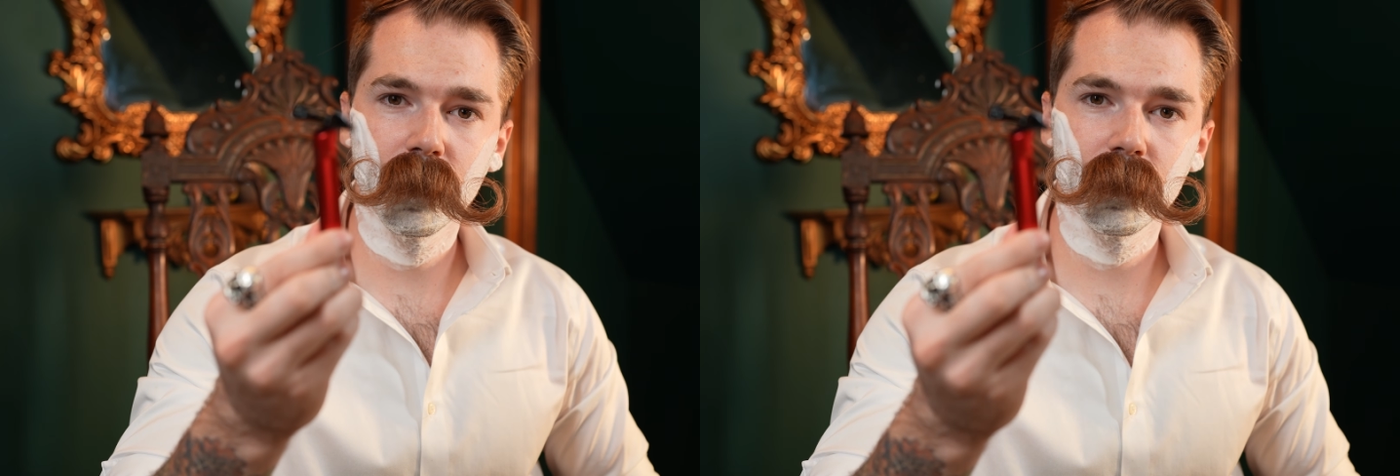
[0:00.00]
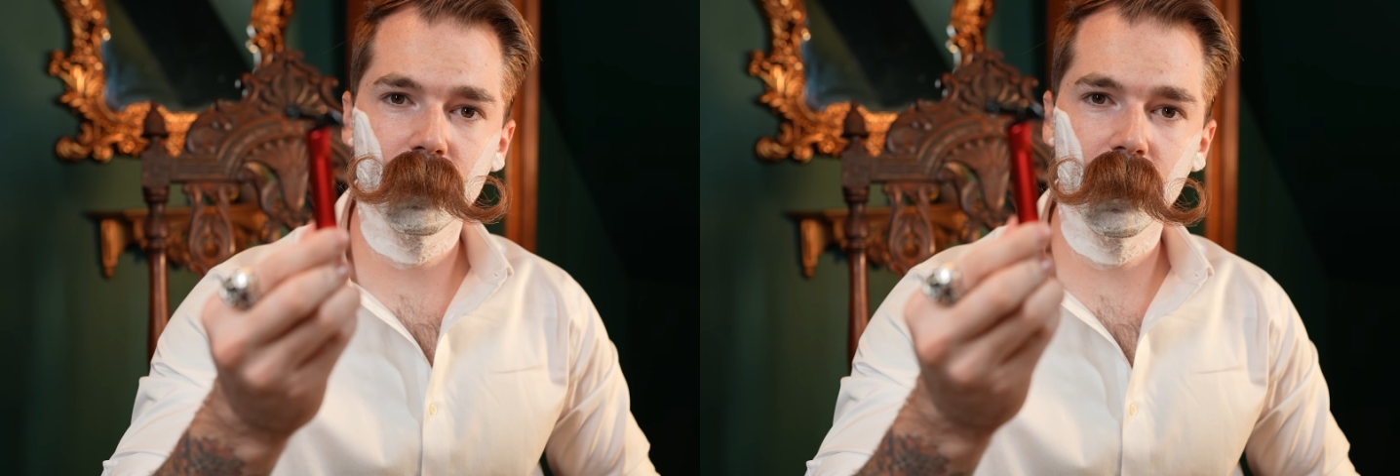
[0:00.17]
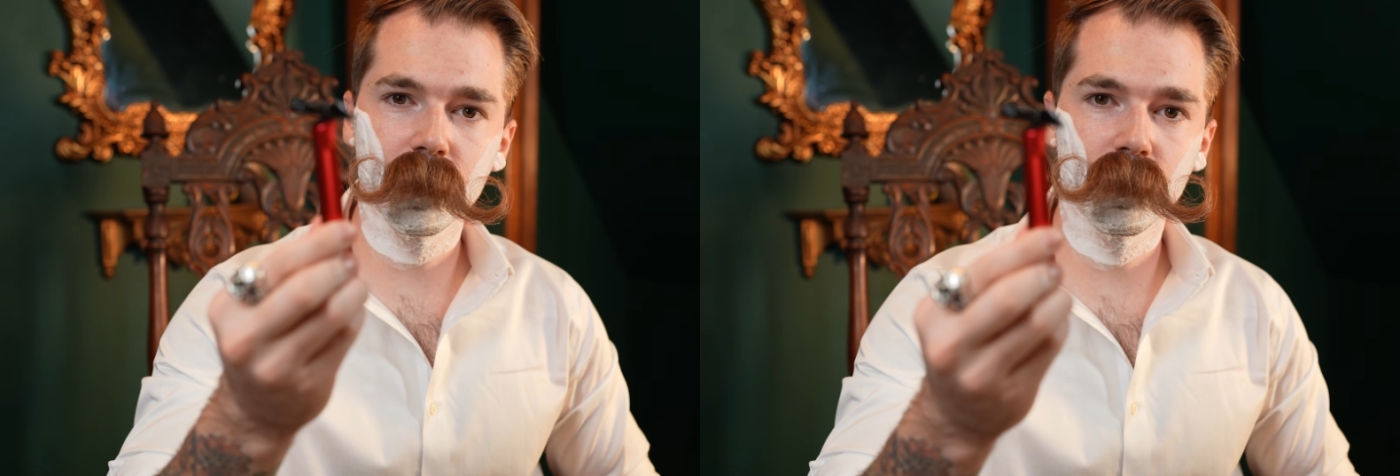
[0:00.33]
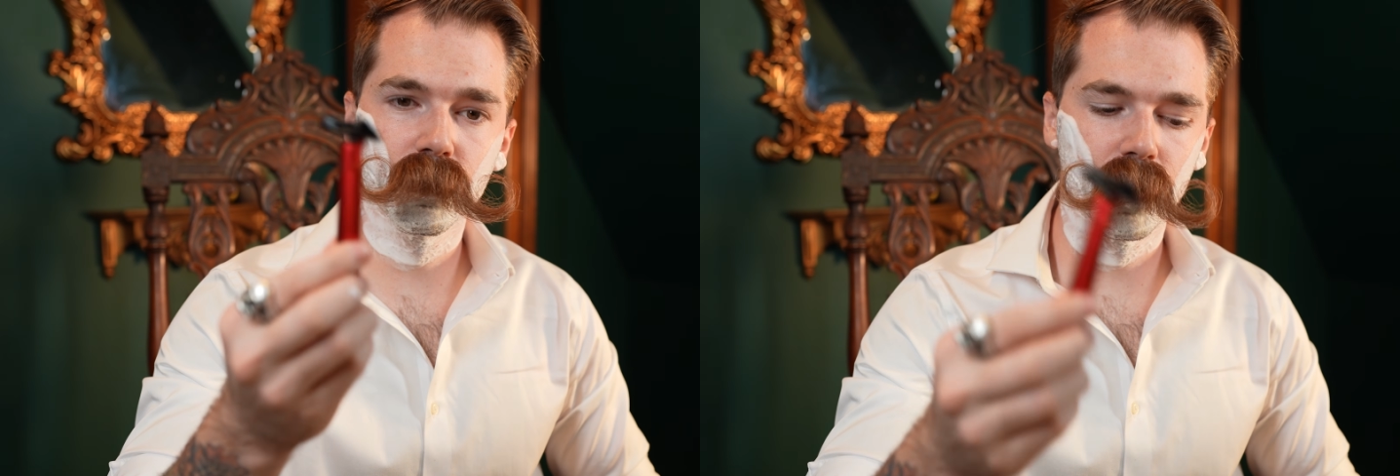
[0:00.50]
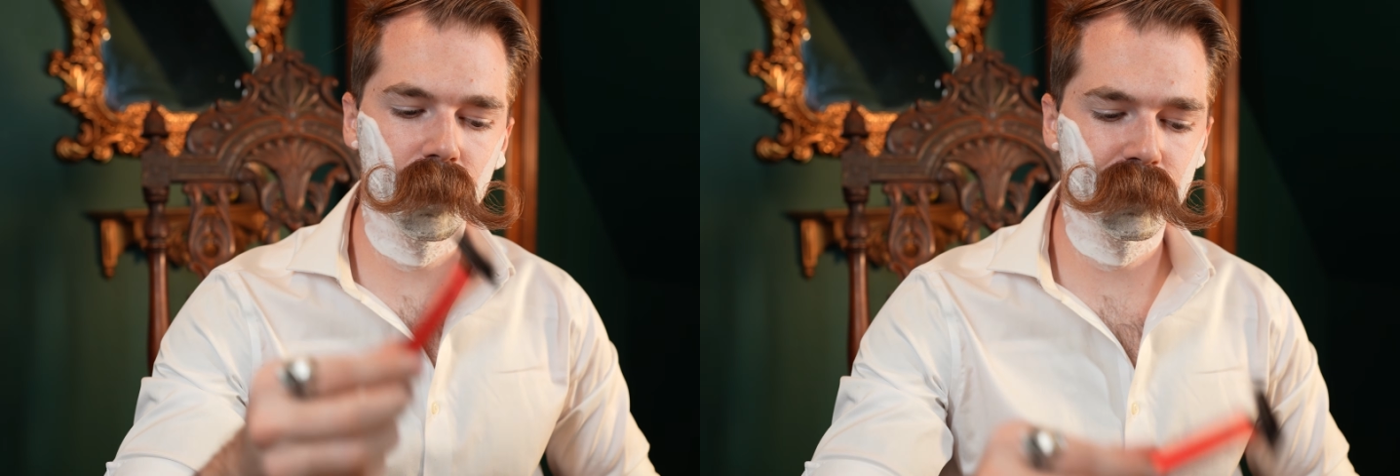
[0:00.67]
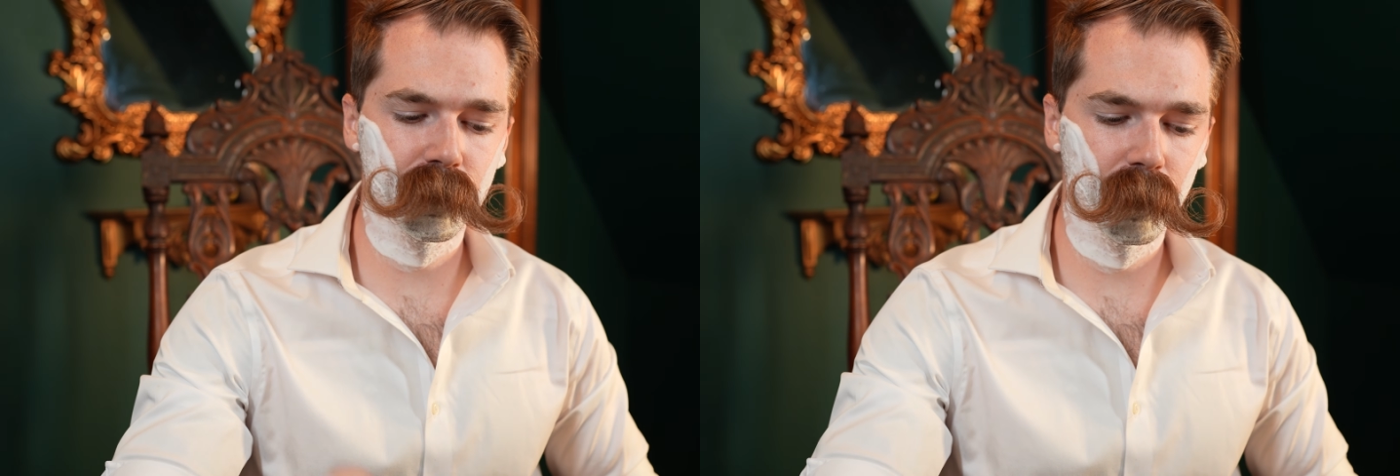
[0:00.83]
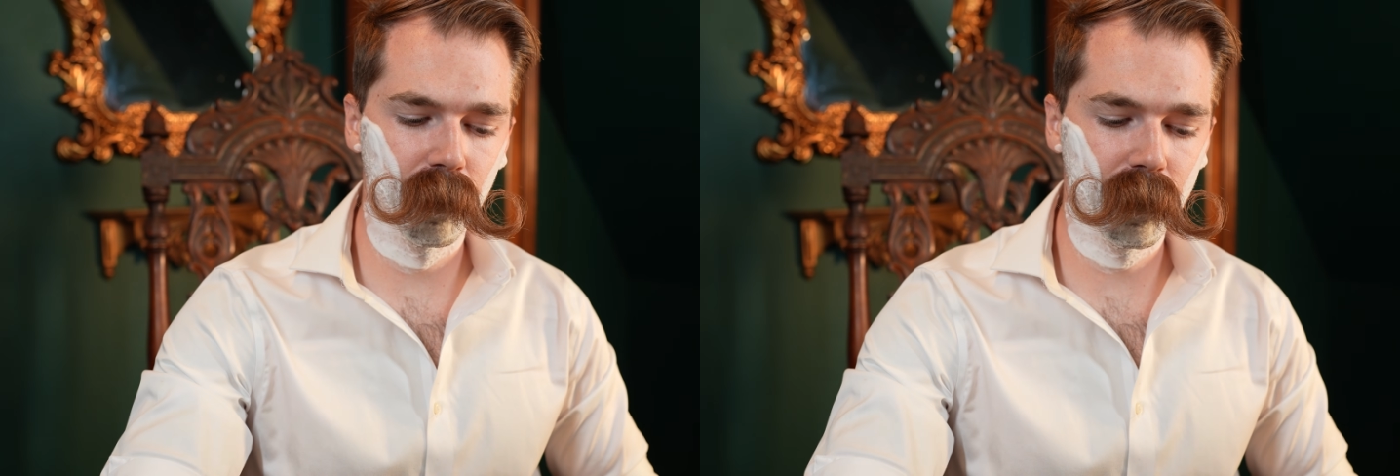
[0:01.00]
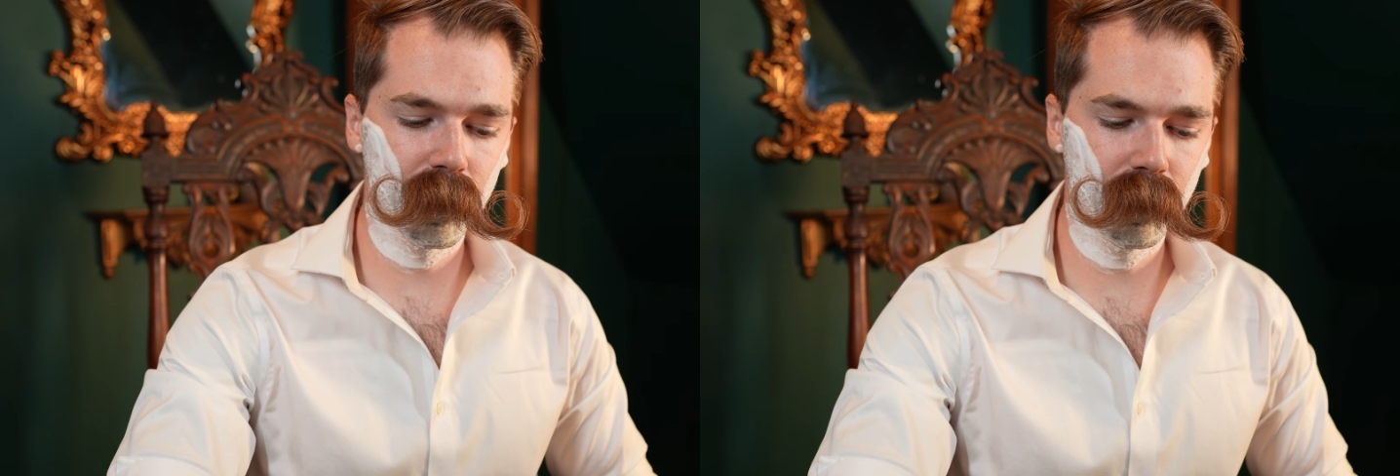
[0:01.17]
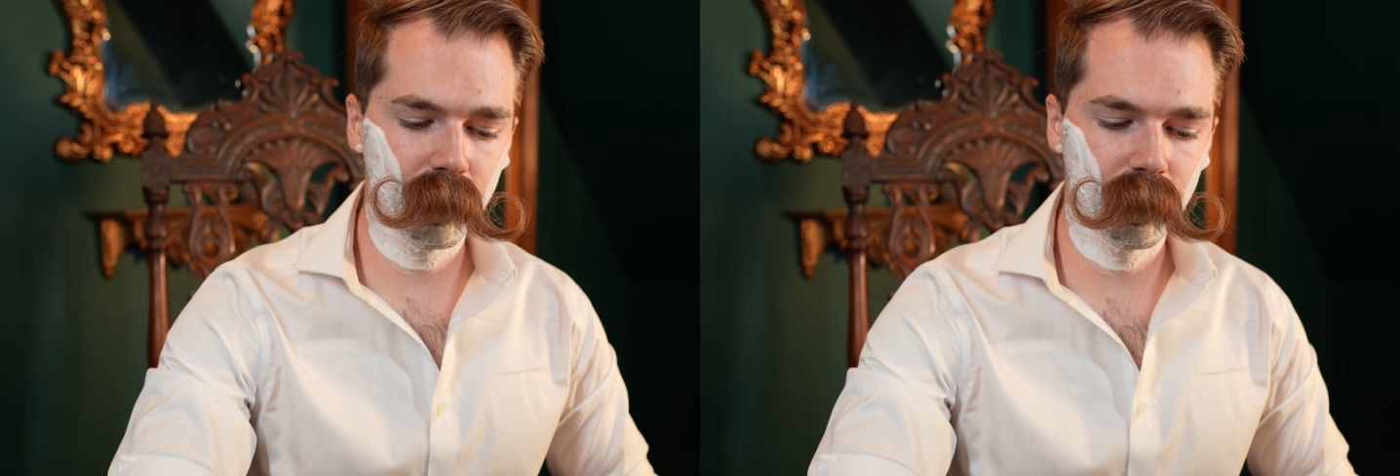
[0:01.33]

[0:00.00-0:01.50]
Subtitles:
take your razor blade.